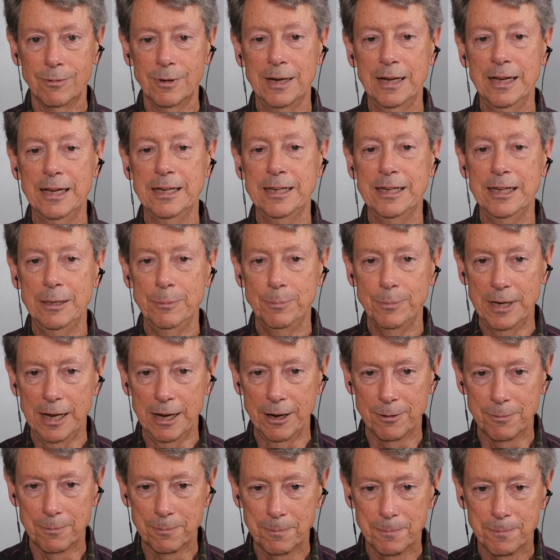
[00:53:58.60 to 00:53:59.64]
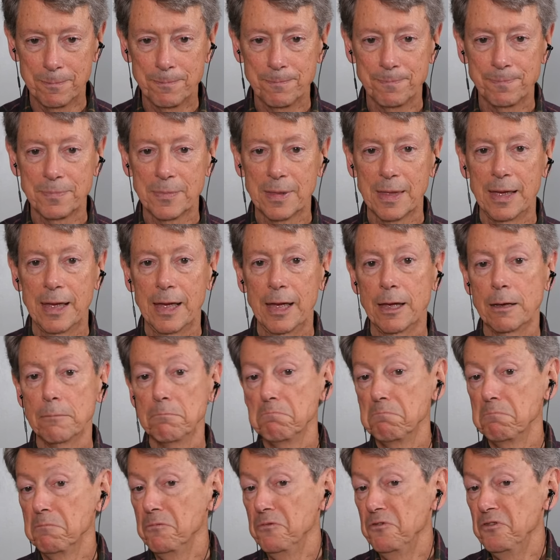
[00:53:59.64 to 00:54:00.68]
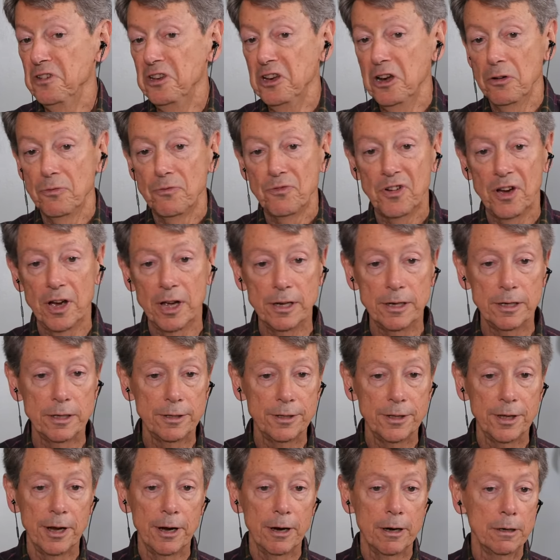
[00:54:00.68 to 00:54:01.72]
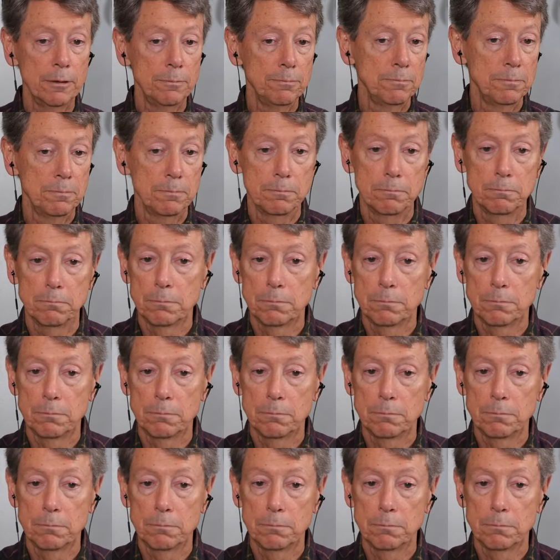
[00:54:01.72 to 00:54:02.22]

way deep down. If you don't find it there,